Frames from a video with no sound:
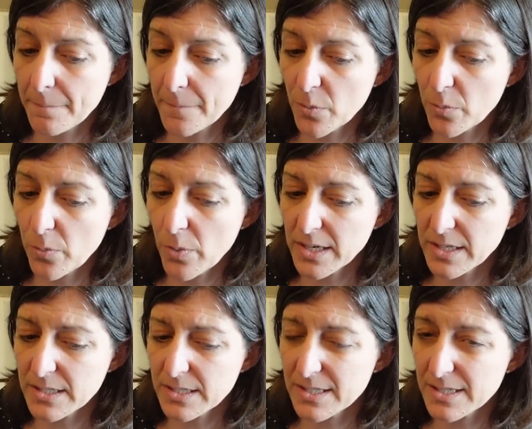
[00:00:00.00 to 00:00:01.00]
But what
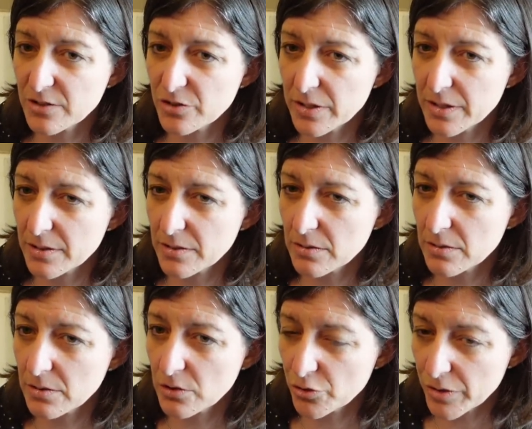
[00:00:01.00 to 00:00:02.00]
is essentially the
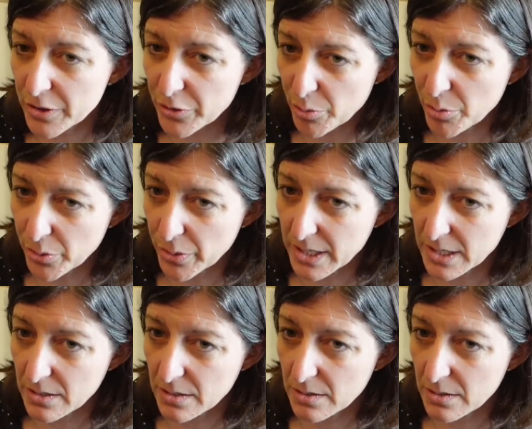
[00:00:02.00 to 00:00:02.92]
trigger point